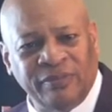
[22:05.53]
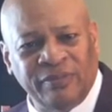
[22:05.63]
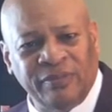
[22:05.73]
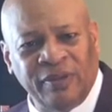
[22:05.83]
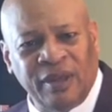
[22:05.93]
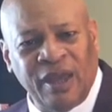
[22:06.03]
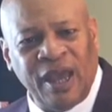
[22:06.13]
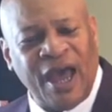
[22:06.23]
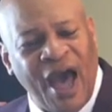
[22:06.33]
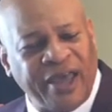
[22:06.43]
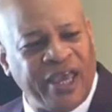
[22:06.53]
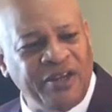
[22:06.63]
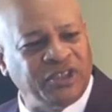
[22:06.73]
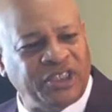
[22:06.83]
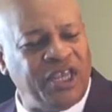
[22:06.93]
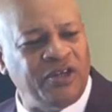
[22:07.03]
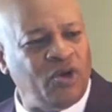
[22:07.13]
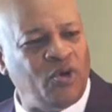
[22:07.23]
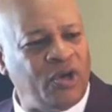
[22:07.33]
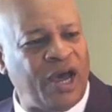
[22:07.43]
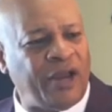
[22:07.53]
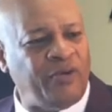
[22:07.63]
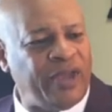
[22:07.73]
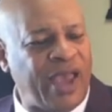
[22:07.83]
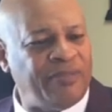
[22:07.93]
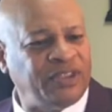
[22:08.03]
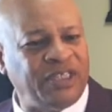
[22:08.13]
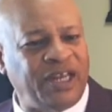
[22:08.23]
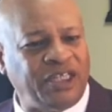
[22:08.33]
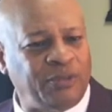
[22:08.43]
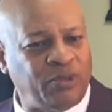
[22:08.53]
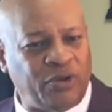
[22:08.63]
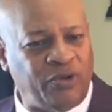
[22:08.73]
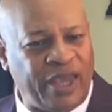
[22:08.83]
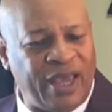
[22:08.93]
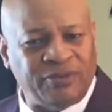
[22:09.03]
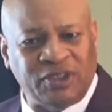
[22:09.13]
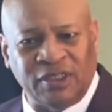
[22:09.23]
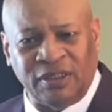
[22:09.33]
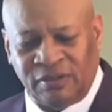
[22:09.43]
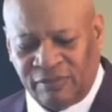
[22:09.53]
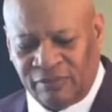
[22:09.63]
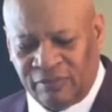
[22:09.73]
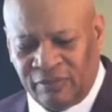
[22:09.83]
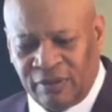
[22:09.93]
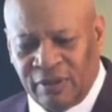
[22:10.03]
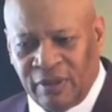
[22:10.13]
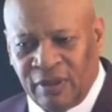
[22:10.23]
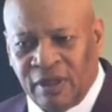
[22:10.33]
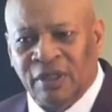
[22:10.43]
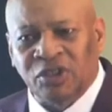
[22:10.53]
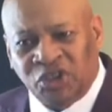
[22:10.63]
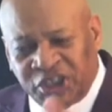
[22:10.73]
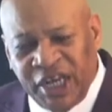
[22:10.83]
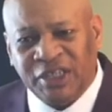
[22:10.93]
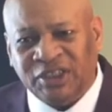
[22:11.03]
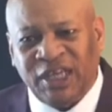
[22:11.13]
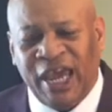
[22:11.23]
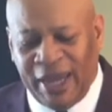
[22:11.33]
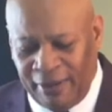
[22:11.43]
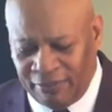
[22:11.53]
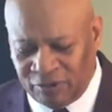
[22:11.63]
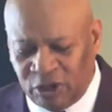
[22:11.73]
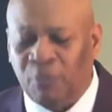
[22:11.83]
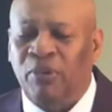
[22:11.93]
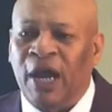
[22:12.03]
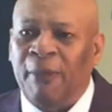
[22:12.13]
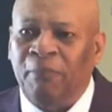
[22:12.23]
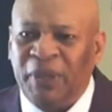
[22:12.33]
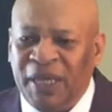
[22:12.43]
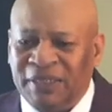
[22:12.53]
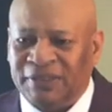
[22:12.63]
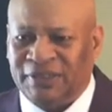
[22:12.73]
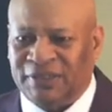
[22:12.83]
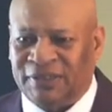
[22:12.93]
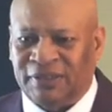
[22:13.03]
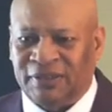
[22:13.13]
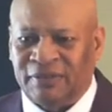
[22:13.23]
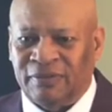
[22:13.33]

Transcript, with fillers: Amen. How can you say you know God who you haven't seen, hate your brother who you have seen? Right. Jesus came to bring peace.